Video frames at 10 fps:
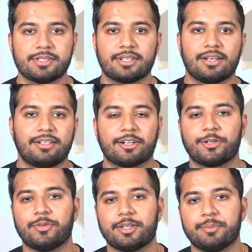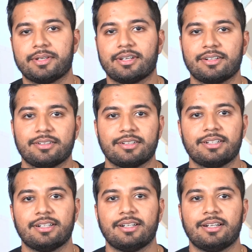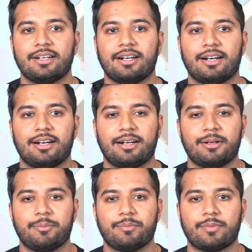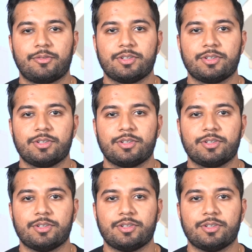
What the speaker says: is Dr. Patel. I